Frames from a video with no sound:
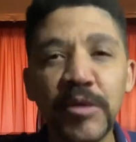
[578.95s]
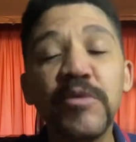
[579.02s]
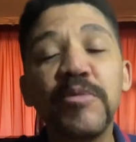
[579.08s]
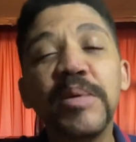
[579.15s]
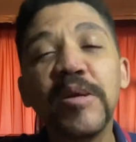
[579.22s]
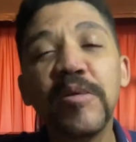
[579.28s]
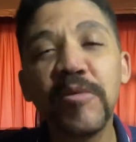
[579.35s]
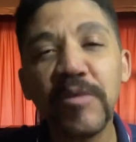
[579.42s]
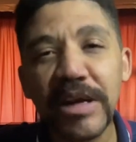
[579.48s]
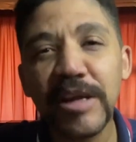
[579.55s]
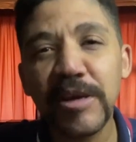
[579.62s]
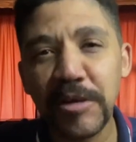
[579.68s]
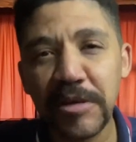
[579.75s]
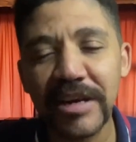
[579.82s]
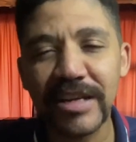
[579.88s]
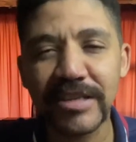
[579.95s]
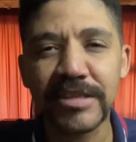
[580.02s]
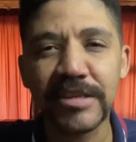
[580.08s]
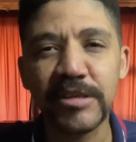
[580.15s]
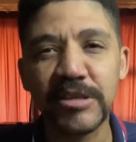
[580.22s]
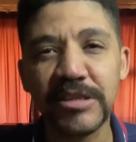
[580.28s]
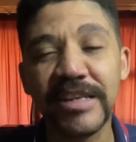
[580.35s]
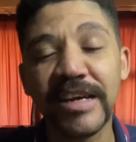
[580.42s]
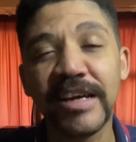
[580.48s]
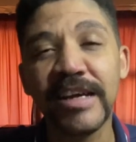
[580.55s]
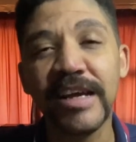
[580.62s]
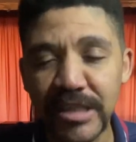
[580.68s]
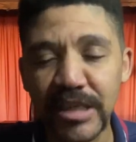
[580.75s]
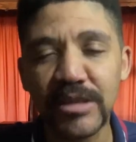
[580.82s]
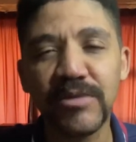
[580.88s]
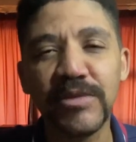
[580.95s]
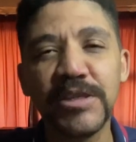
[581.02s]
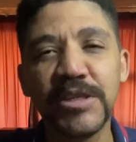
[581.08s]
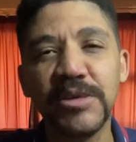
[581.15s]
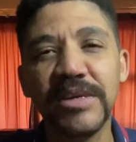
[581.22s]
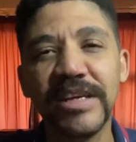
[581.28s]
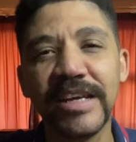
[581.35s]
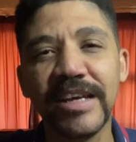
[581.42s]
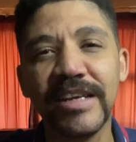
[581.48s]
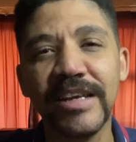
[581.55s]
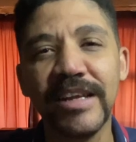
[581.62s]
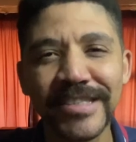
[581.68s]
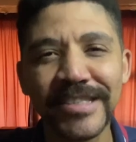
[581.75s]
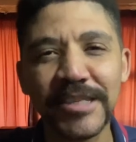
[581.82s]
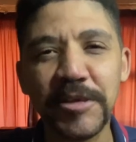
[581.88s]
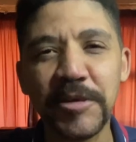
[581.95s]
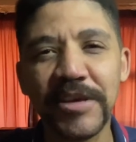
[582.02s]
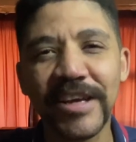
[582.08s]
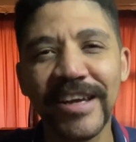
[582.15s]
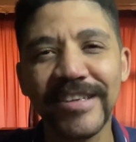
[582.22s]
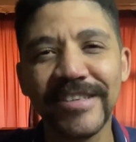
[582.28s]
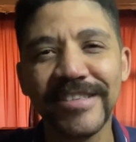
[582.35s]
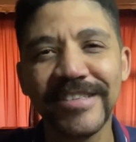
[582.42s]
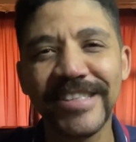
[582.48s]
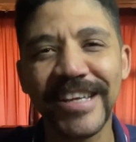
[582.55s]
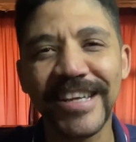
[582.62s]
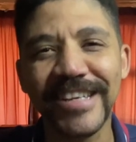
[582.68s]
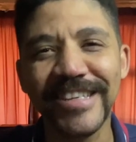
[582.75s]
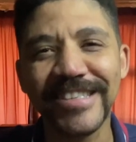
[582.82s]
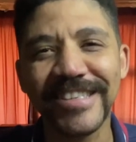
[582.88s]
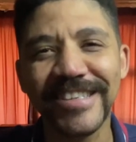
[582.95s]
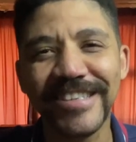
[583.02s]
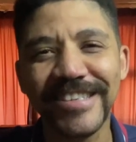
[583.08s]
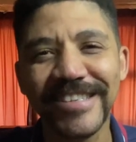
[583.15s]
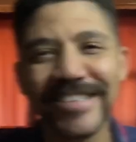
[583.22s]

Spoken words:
You've been a really good listener today. Cheers for tuning in. See you again. Take it easy.